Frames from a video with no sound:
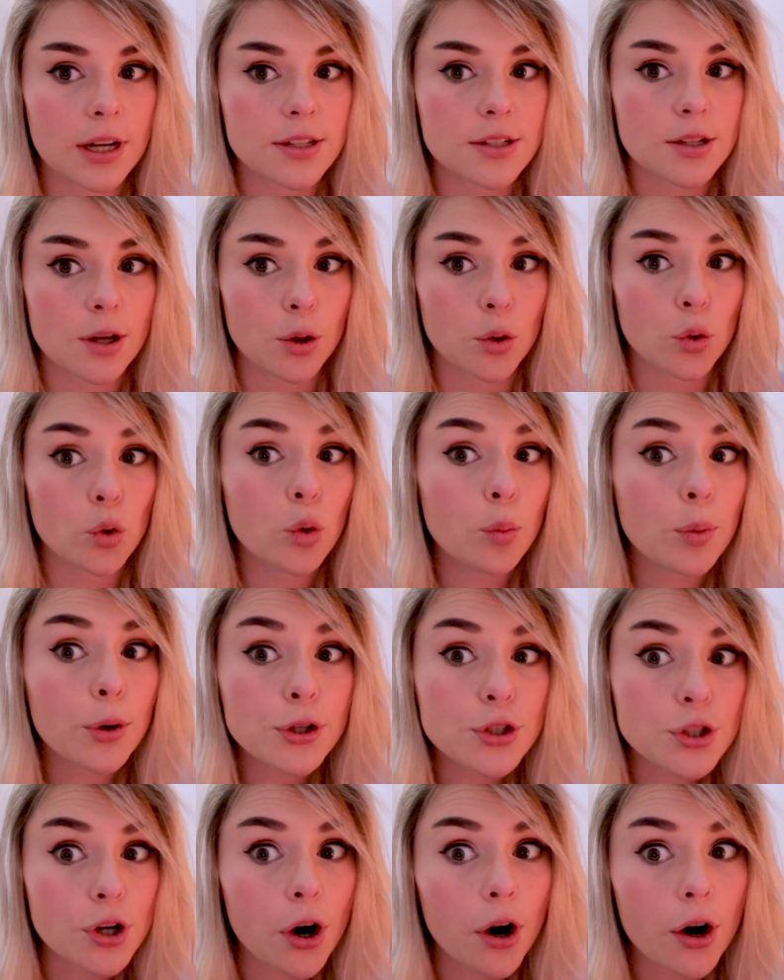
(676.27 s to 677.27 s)
it's got Uber
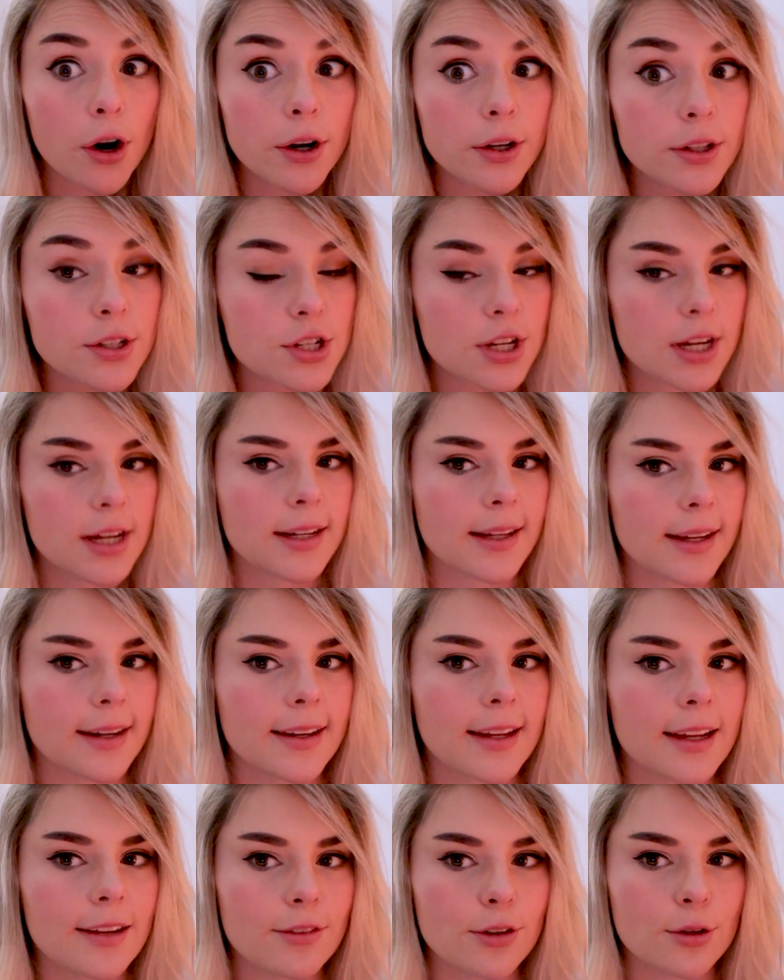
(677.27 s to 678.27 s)
charge, it
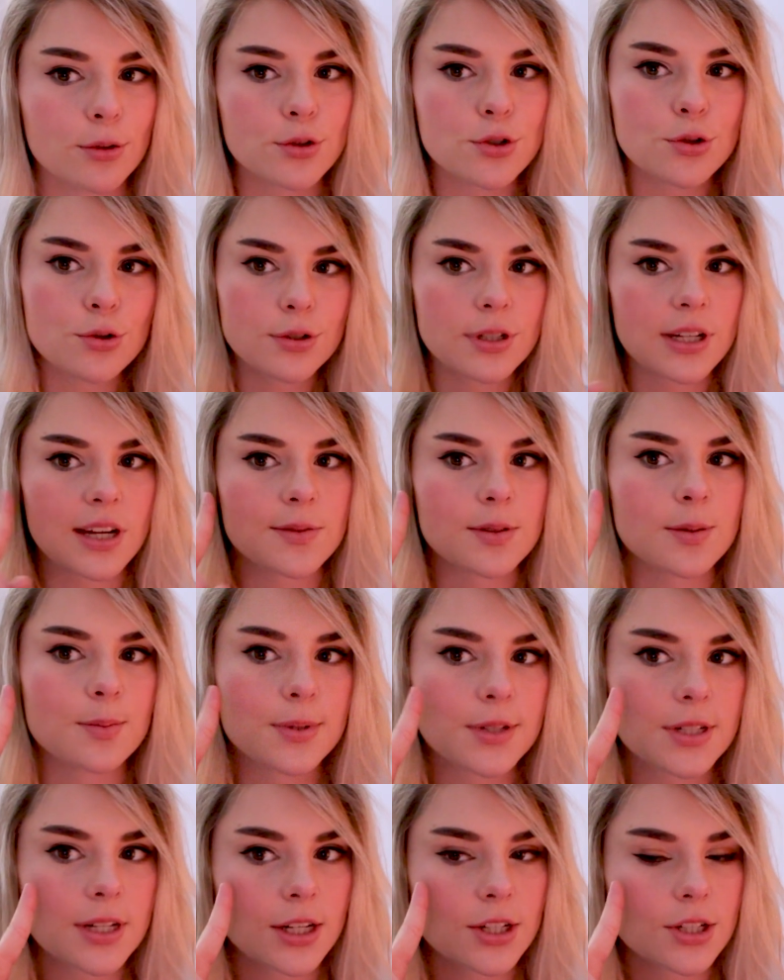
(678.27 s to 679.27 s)
can give you 2 types of
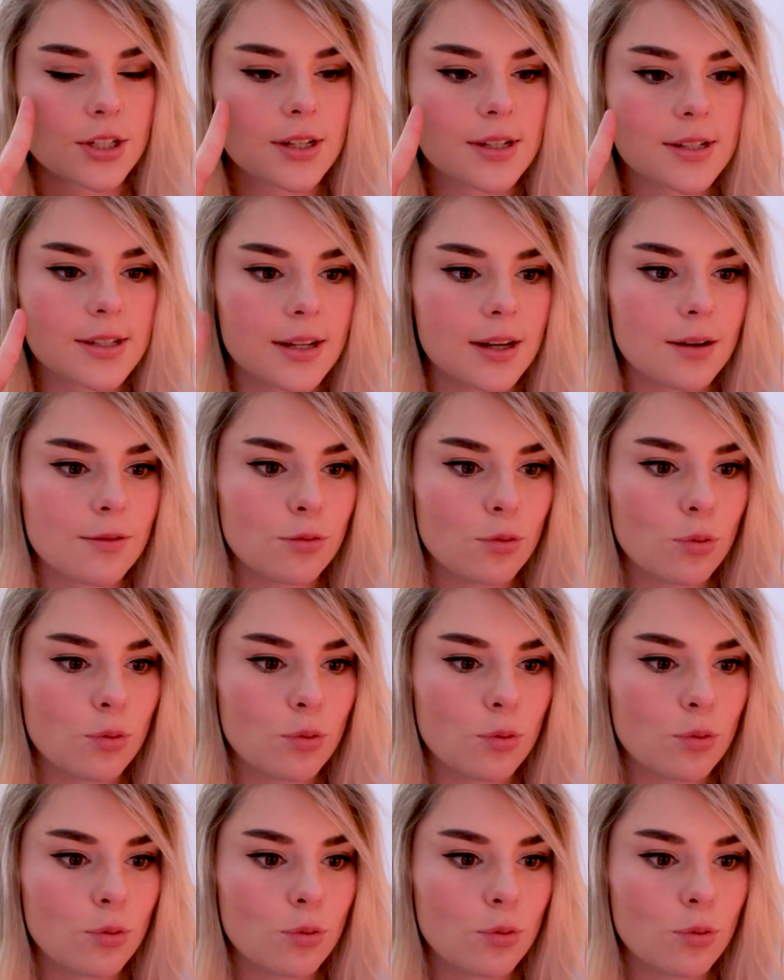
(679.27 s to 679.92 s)
protection instead of